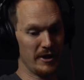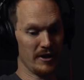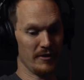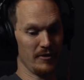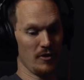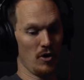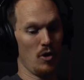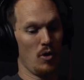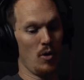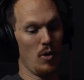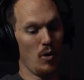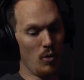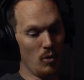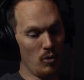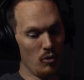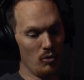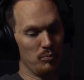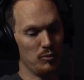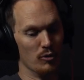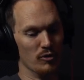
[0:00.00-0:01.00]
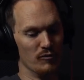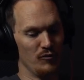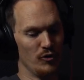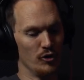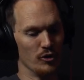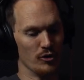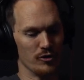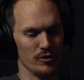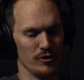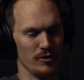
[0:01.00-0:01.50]
paid on the whole
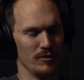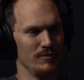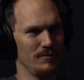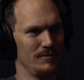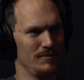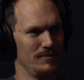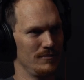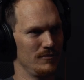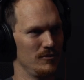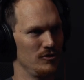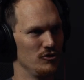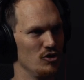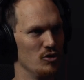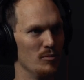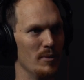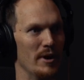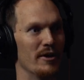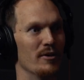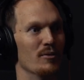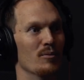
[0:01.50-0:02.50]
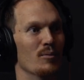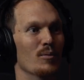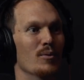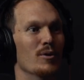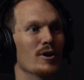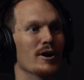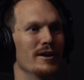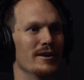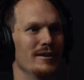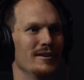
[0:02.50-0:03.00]
portfolio, no matter
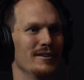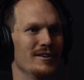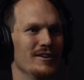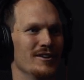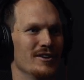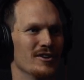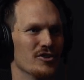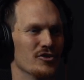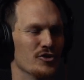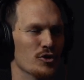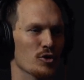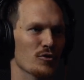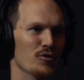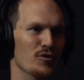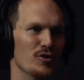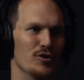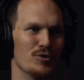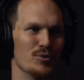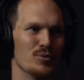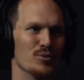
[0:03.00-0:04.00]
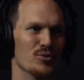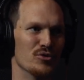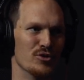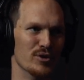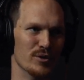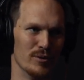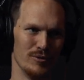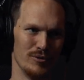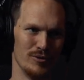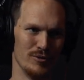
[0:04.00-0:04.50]
what. So if we do
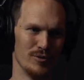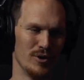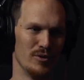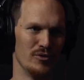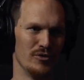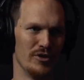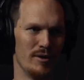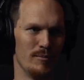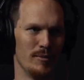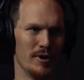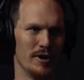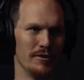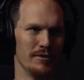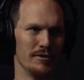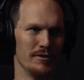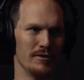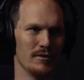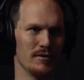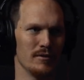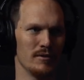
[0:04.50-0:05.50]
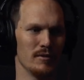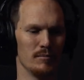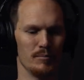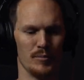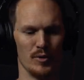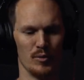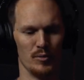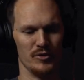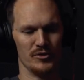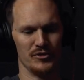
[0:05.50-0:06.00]
0 new loans that month,
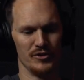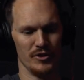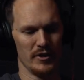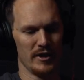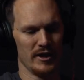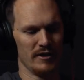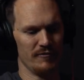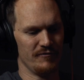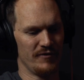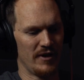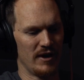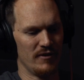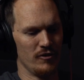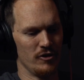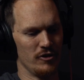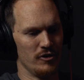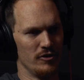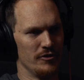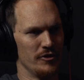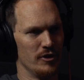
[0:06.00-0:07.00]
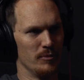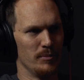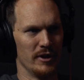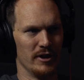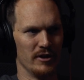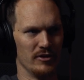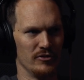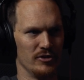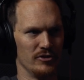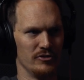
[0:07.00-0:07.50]
but we still have 500 that are
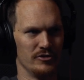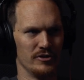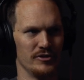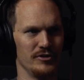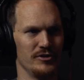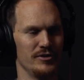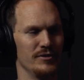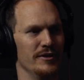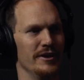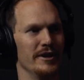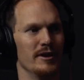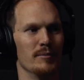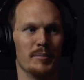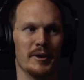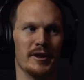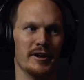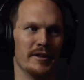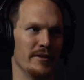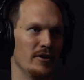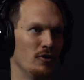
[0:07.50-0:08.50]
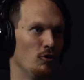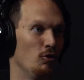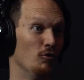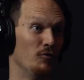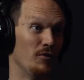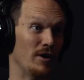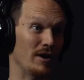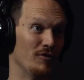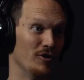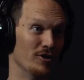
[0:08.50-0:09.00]
paying as interest, they get paid on that whole
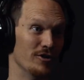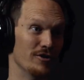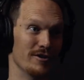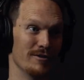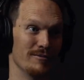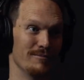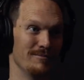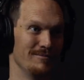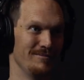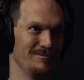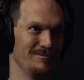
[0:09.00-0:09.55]
500.